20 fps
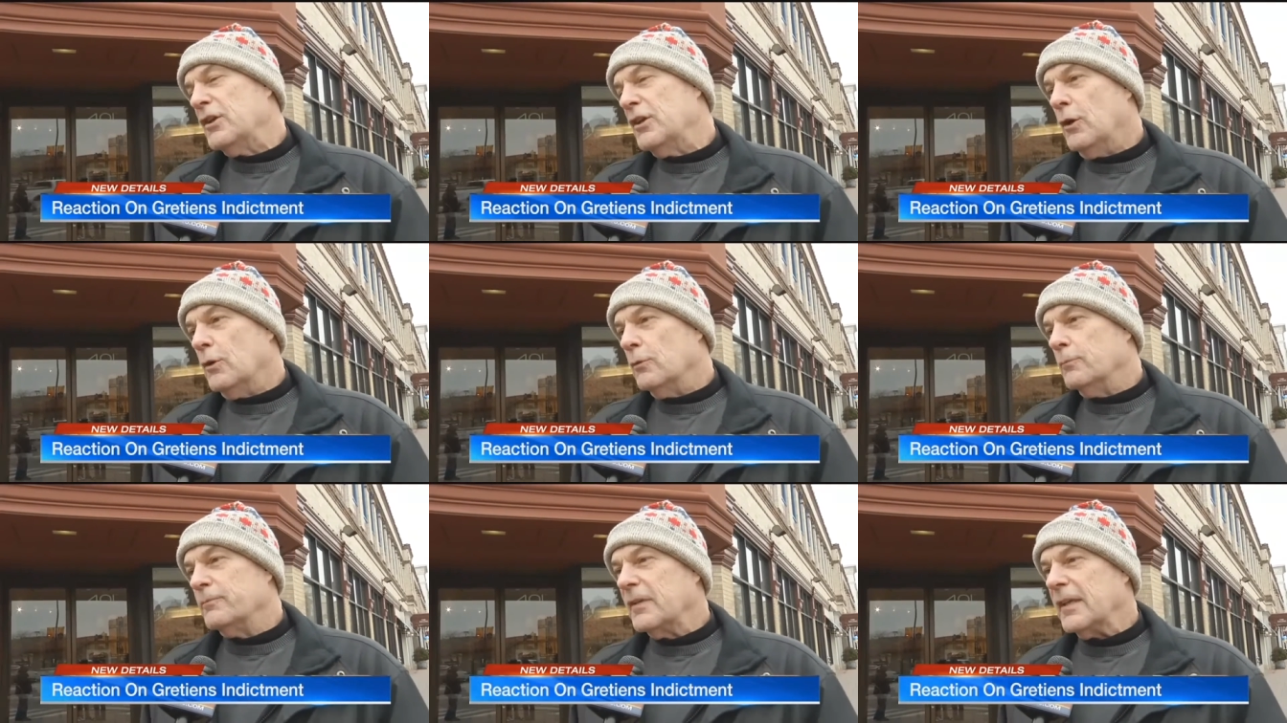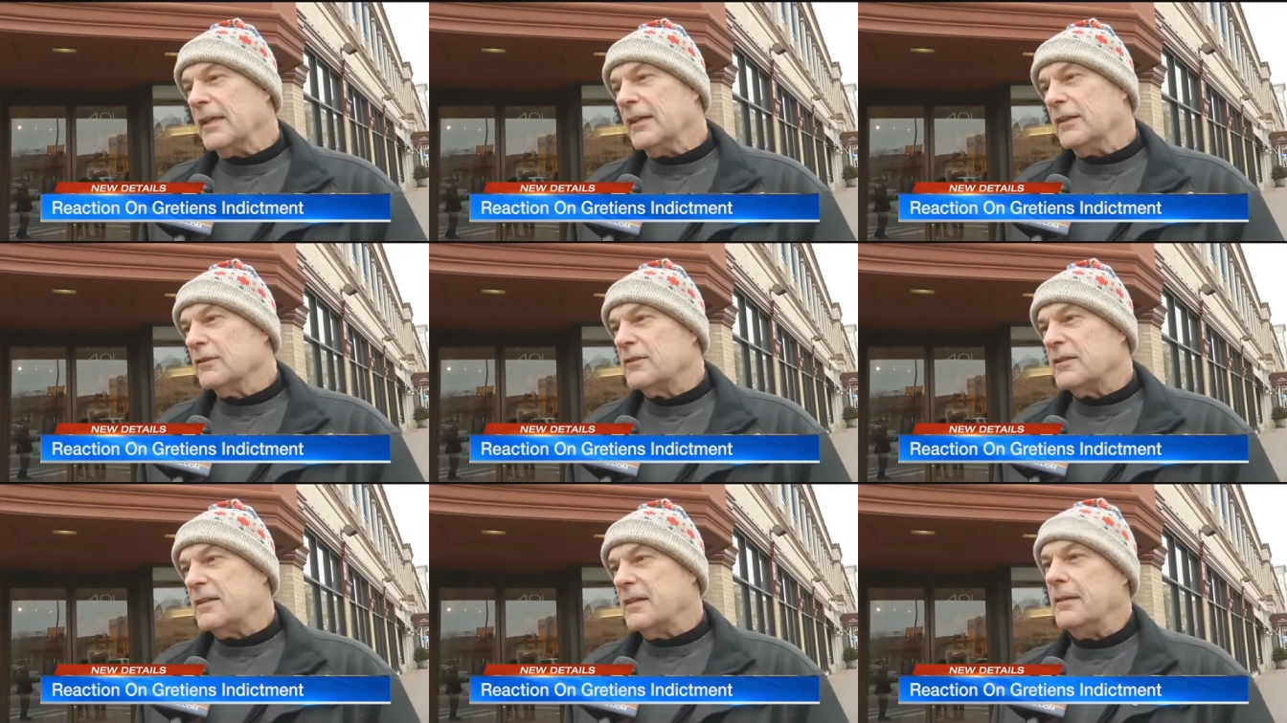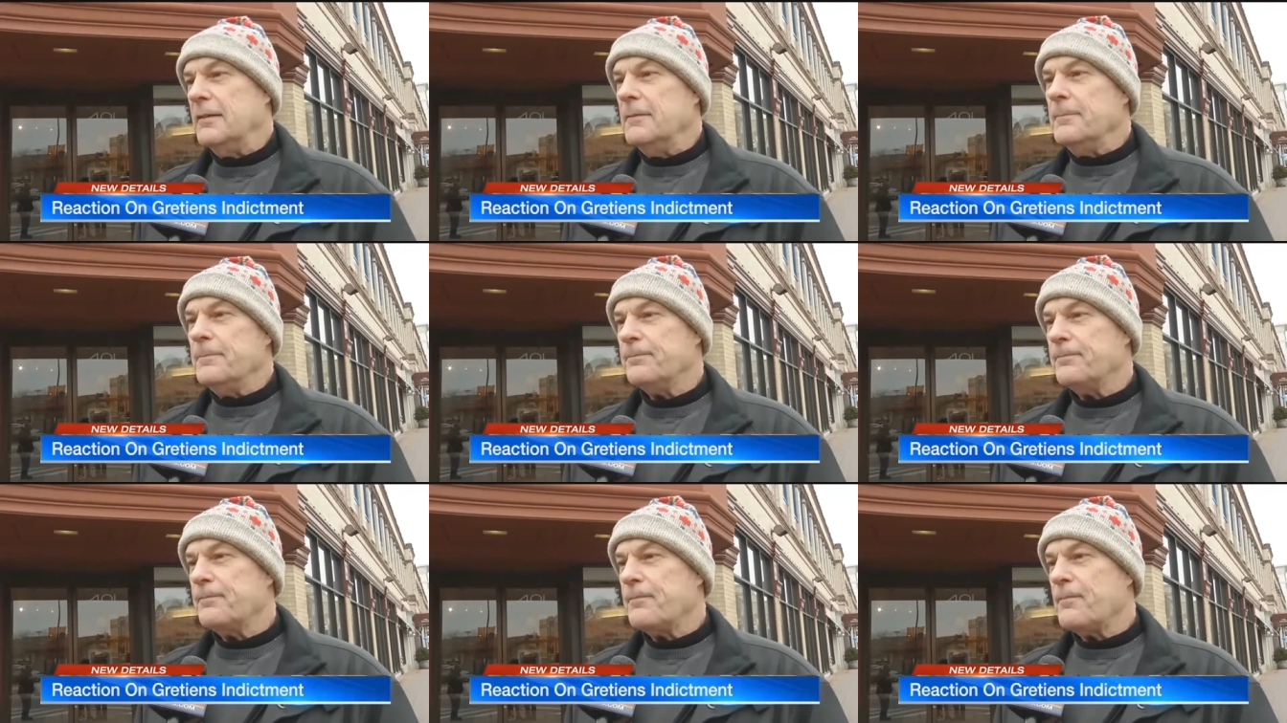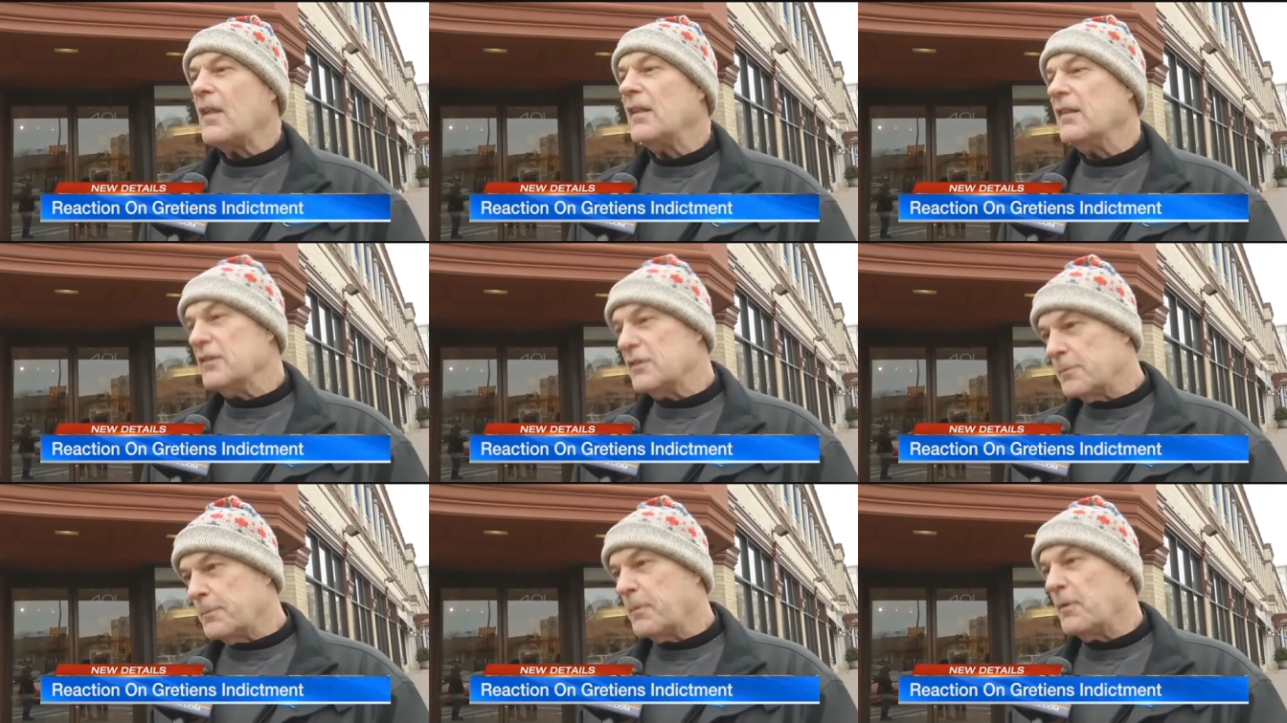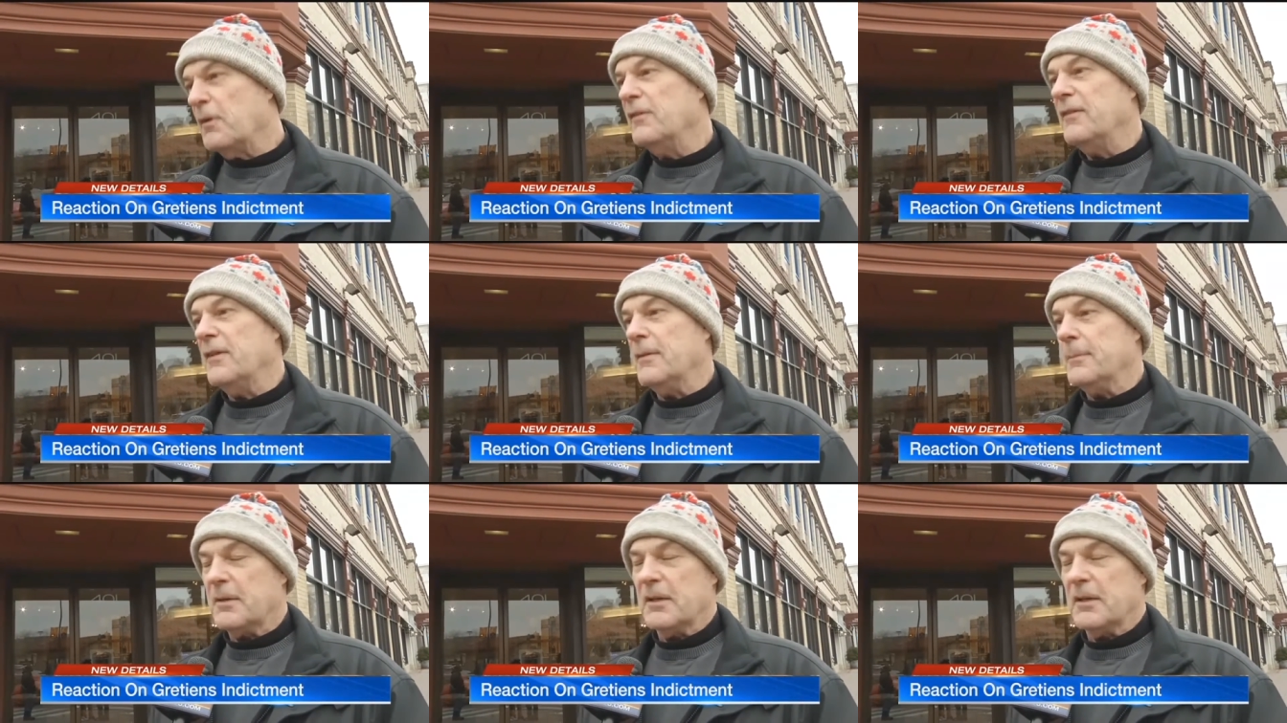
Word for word: You know, guilty let's prove